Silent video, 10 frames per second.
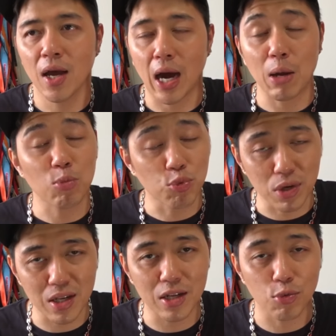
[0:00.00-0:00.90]
I'm
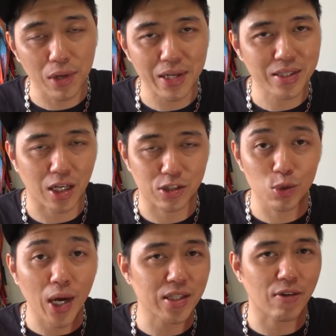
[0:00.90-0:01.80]
really touched.
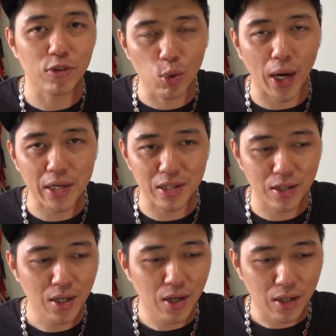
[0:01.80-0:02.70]
You guys have no idea.
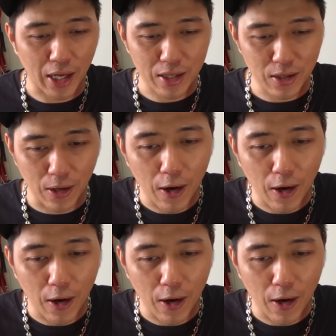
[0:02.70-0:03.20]
Like,